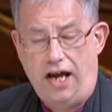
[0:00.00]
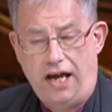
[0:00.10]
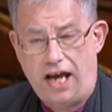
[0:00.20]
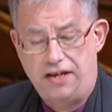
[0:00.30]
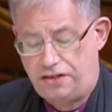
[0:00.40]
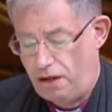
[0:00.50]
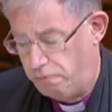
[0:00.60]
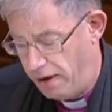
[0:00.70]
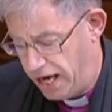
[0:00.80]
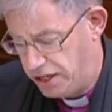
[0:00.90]
against a
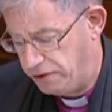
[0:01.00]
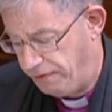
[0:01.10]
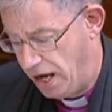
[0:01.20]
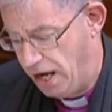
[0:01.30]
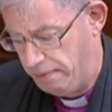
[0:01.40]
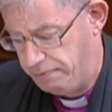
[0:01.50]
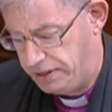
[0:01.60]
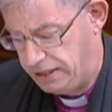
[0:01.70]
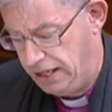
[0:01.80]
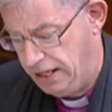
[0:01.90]
range of harms.